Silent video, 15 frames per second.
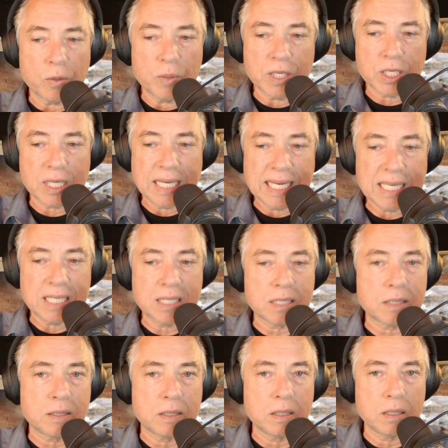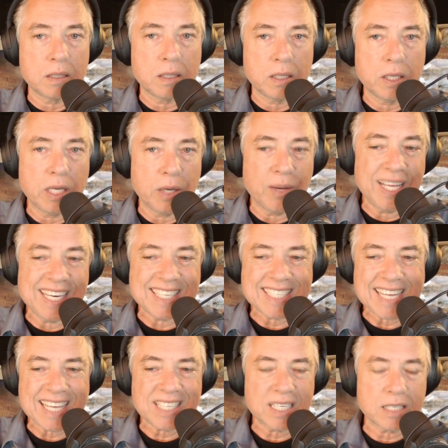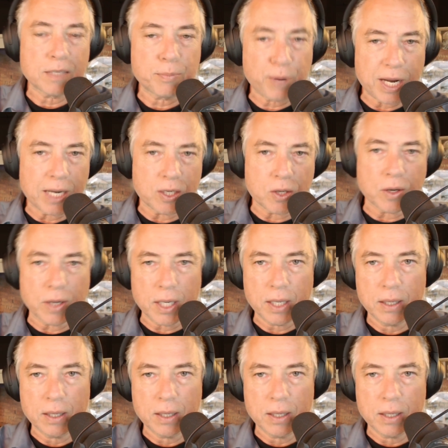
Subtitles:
which is, you know, in its essence, predatory,